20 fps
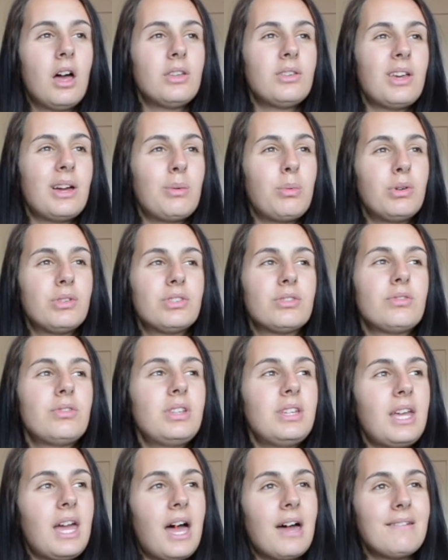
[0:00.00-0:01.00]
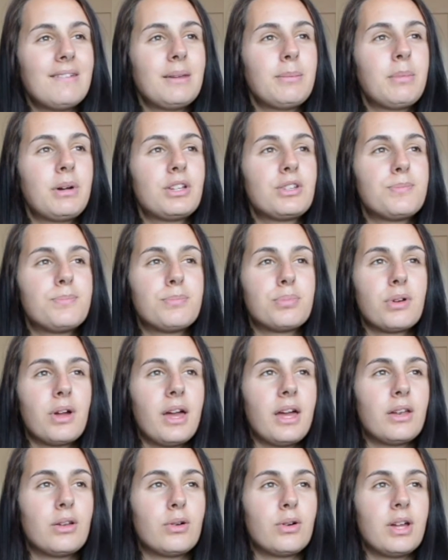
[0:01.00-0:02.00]
So I wasn't really having much
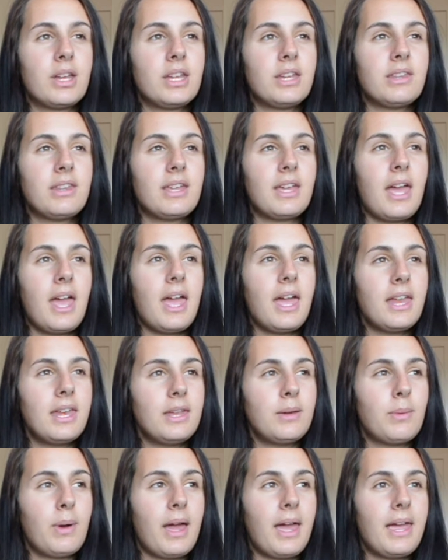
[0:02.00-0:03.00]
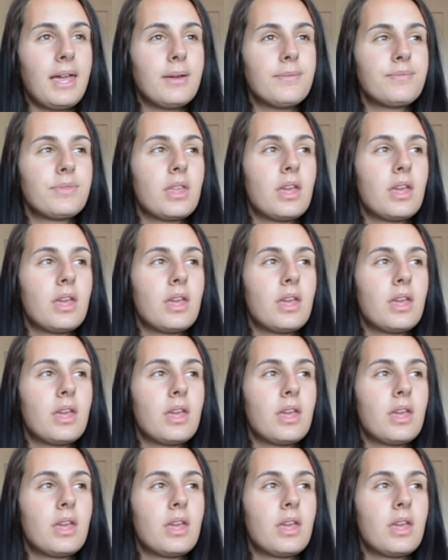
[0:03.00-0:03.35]
bread or anything anyway.